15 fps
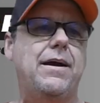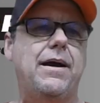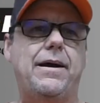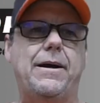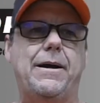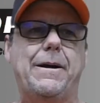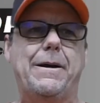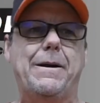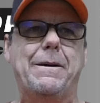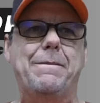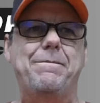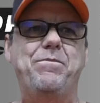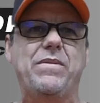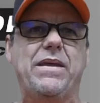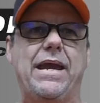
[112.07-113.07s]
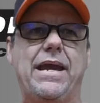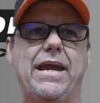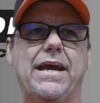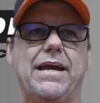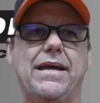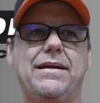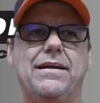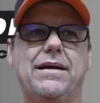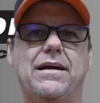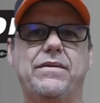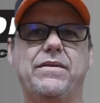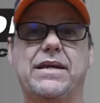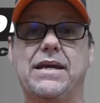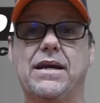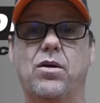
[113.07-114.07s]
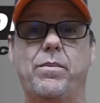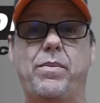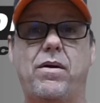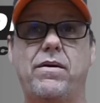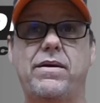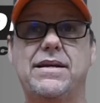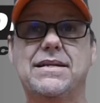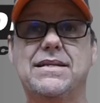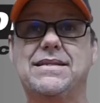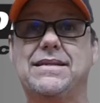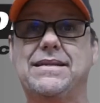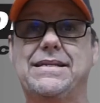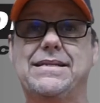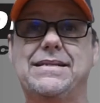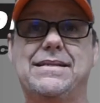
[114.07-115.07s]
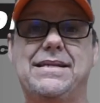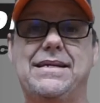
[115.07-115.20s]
The kicker part is